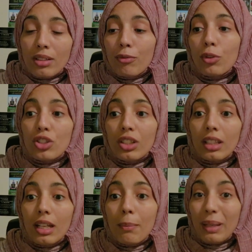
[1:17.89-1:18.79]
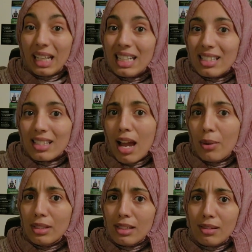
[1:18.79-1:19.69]
Unfortunately, because I
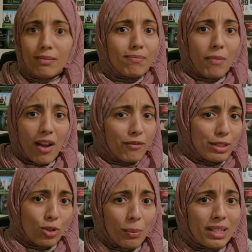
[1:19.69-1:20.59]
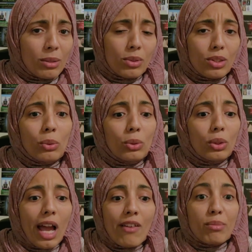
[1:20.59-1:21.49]
was I've been so busy with school,
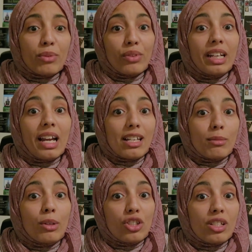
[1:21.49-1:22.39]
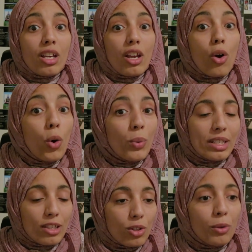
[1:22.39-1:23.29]
I haven't been reading as much as I
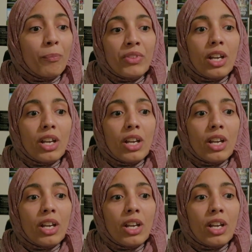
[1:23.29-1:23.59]
always do.